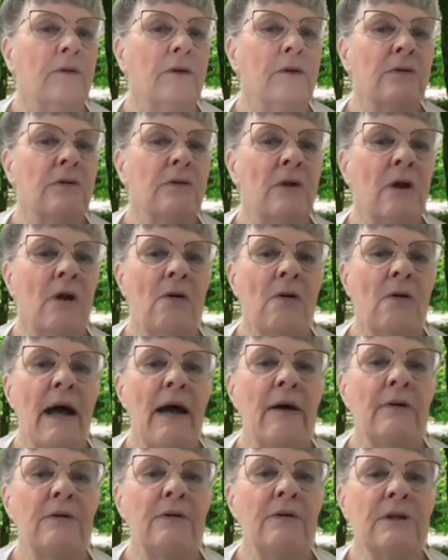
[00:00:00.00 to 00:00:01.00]
do you know
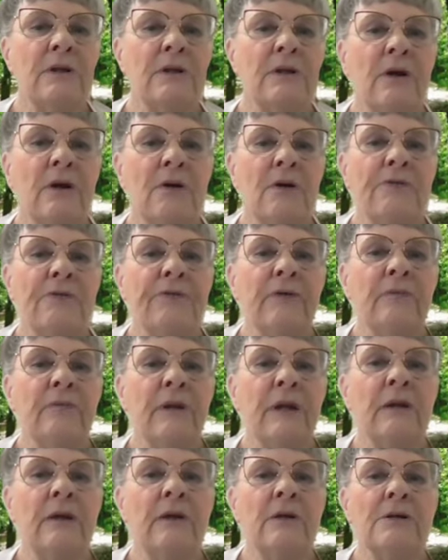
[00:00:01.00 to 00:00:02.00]
how to go from
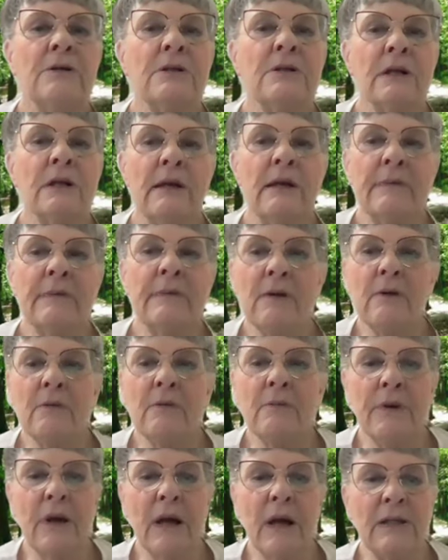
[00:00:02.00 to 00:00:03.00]
here to the Coming
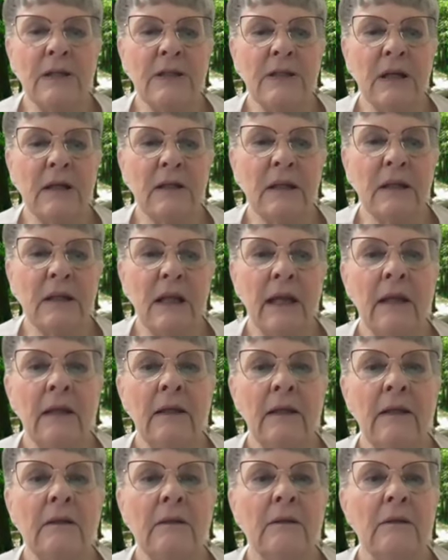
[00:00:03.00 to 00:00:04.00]
Home Project
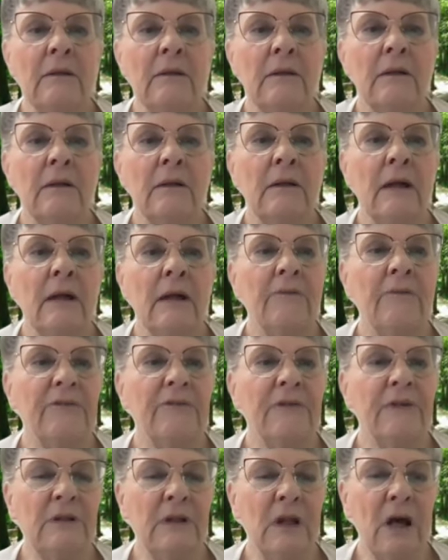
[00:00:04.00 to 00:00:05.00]
and not
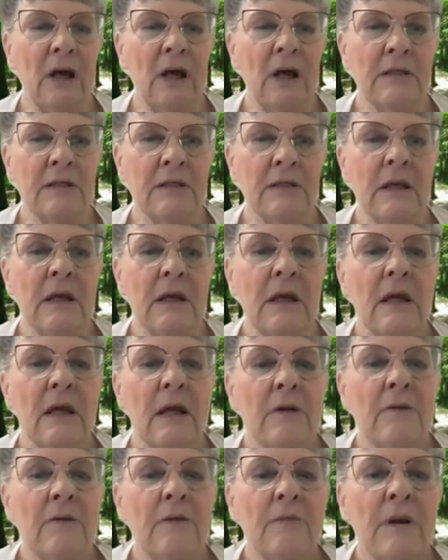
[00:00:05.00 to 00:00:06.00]
feel lost?
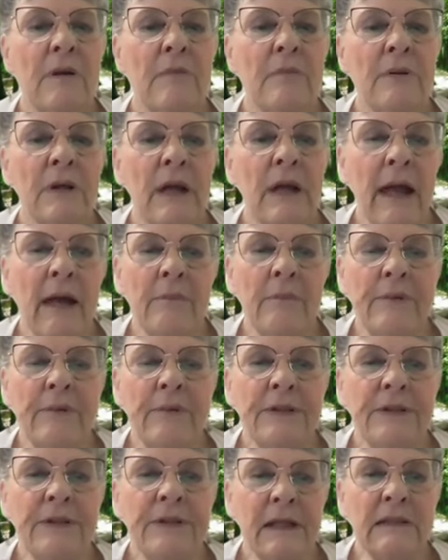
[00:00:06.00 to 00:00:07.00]
Remember,
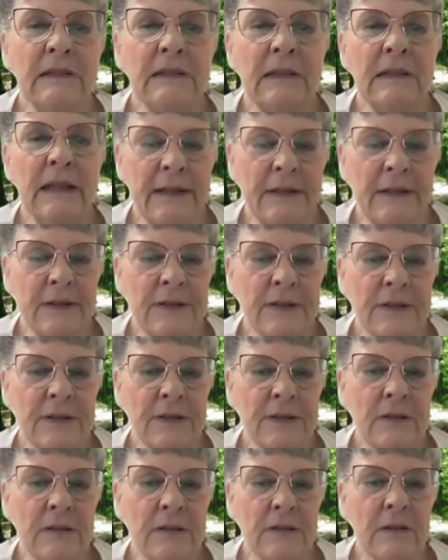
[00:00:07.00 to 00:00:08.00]
Apple does
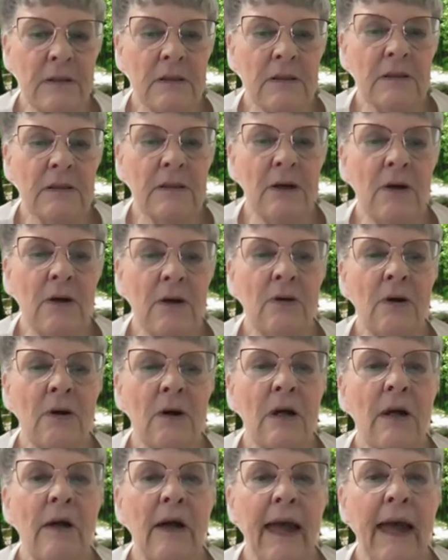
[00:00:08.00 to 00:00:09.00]
layers. So
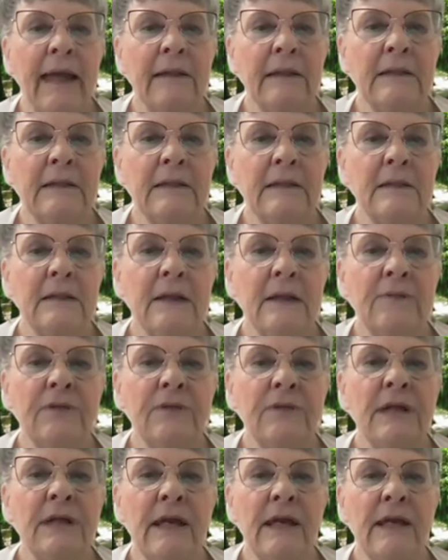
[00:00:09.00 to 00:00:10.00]
if
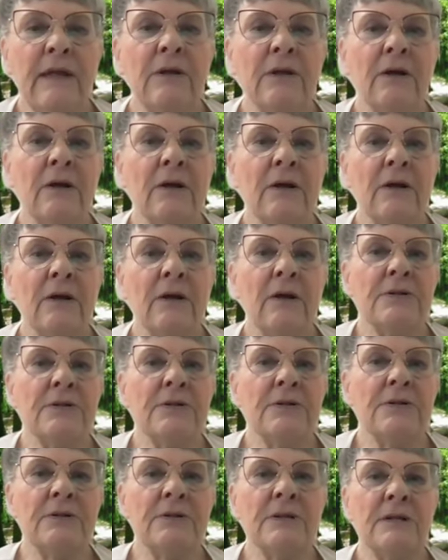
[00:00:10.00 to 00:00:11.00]
you take your
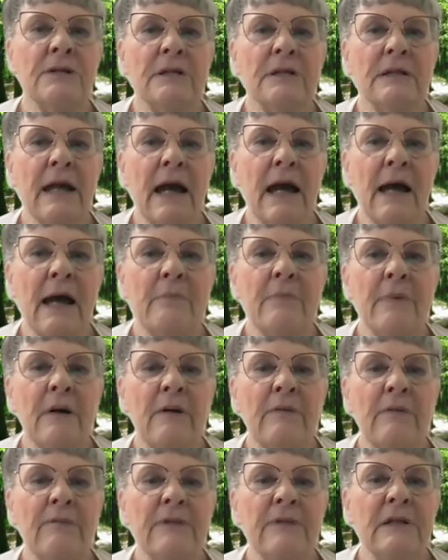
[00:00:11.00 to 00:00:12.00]
cursor to the top
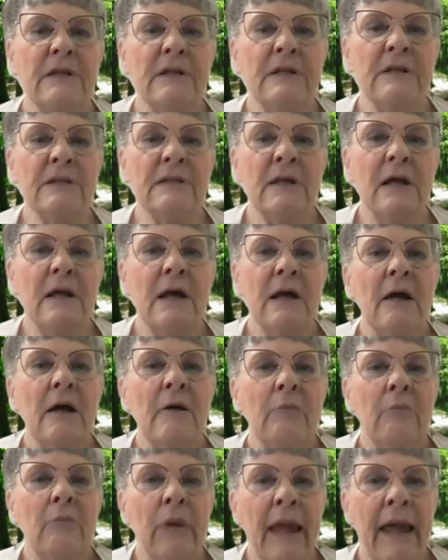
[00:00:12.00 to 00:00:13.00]
of this
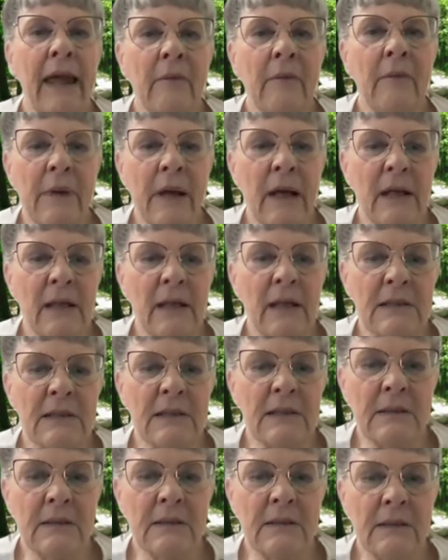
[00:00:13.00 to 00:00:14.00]
black
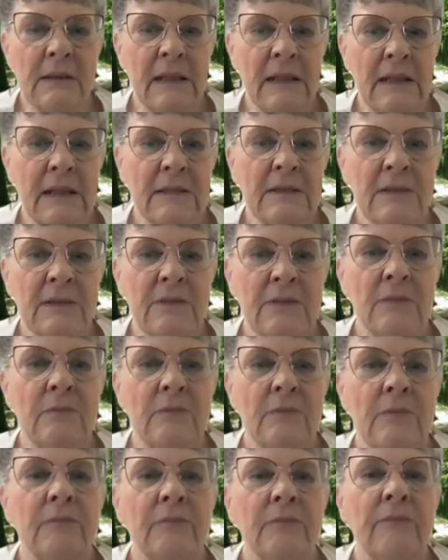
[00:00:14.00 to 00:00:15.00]
box that is
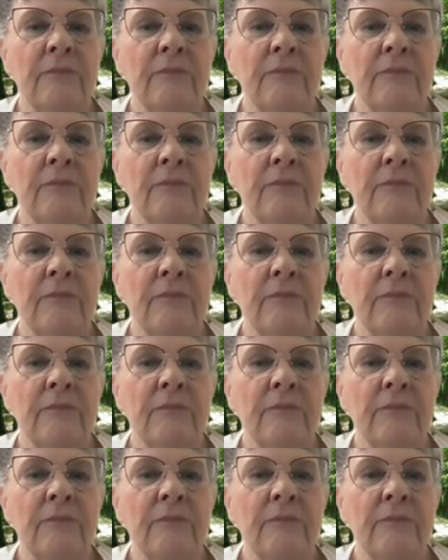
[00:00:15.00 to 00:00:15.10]
Zoom